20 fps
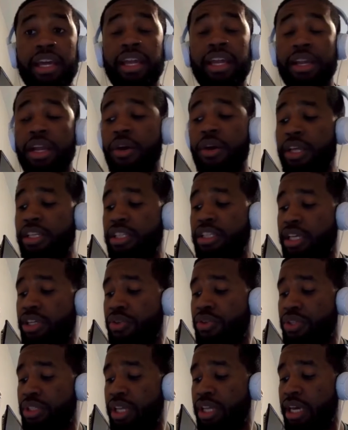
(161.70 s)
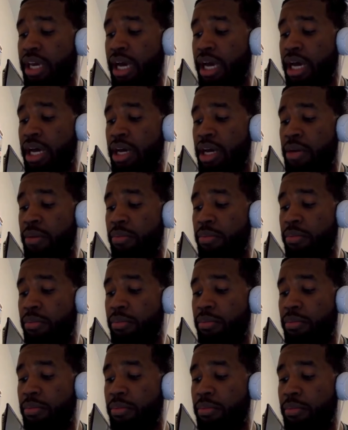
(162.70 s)
It is interesting.
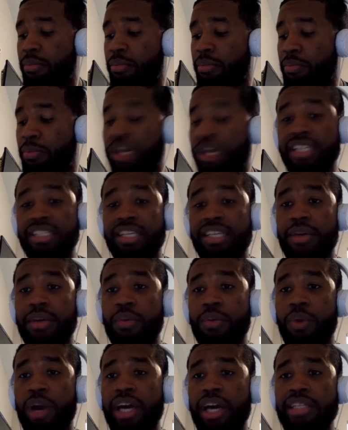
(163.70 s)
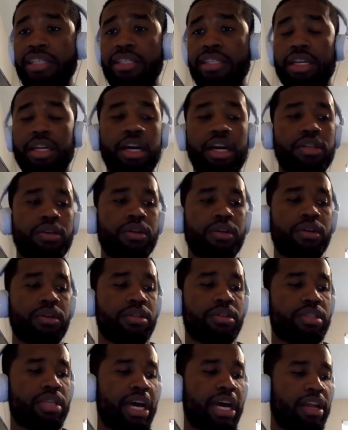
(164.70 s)
Big Ten West is
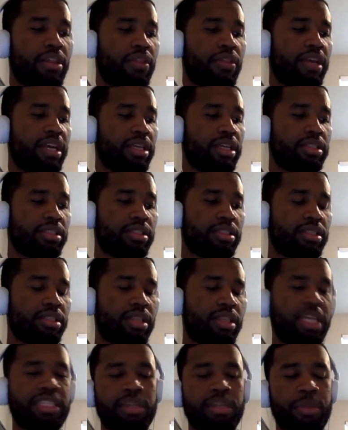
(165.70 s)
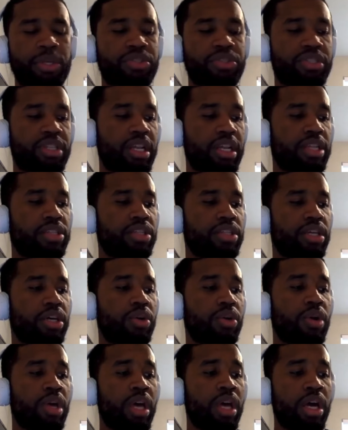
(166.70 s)
another side of the things I'm interested in.
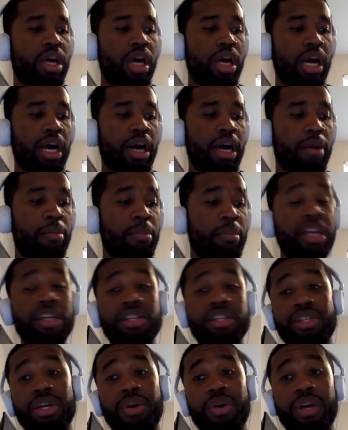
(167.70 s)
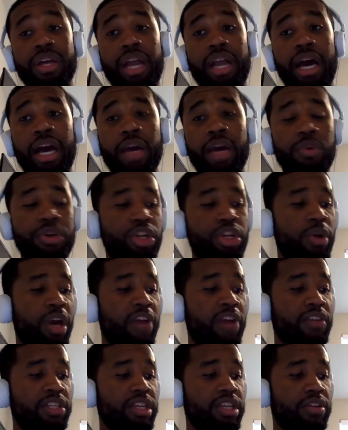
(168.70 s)
So Minnesota and Iowa do
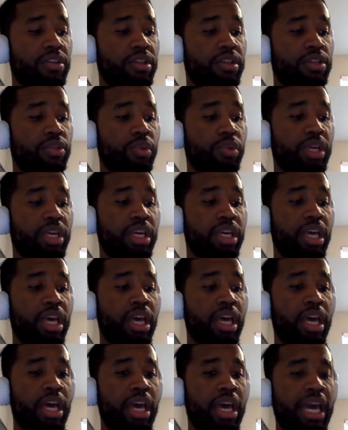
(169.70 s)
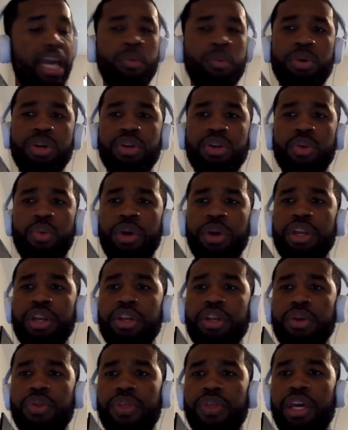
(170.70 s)
have each other this week. And I'm wondering, when
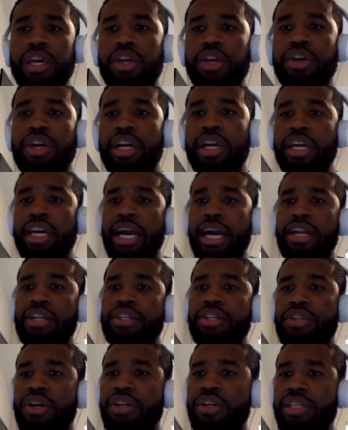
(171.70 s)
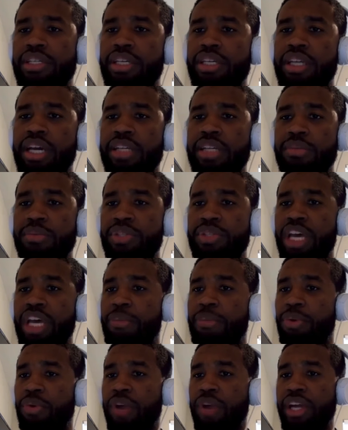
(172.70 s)
do you think you're going to kind of start to see like some
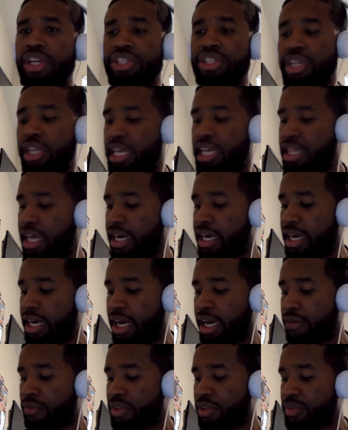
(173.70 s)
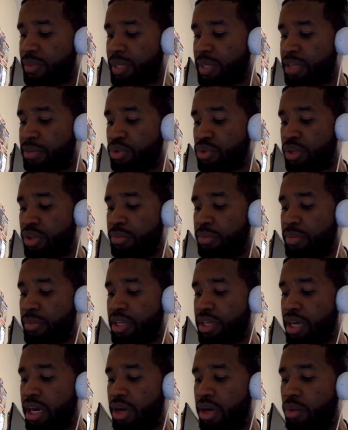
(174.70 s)
separation in that conference? Because between
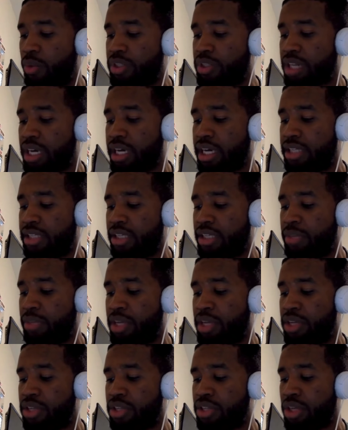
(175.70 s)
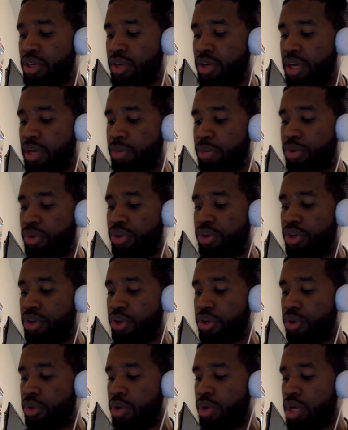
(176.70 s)
Wisconsin, Minnesota, and
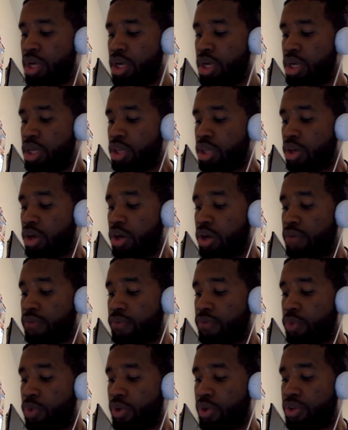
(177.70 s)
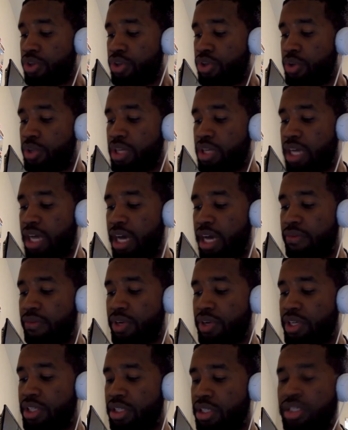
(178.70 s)
Purdue, they're all 4-2 in the
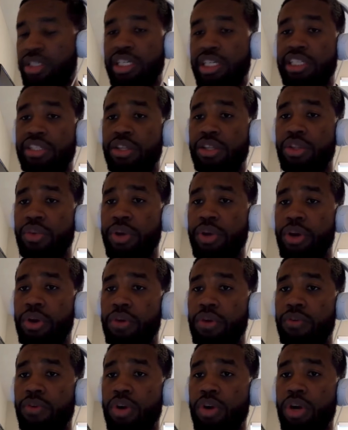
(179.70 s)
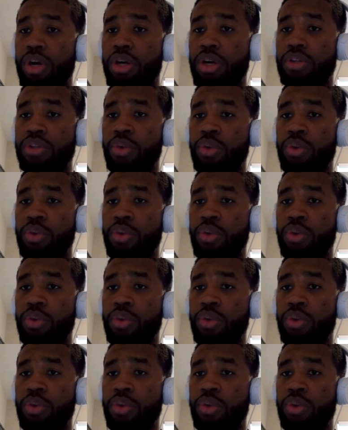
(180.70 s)
conference and 6-3 overall. So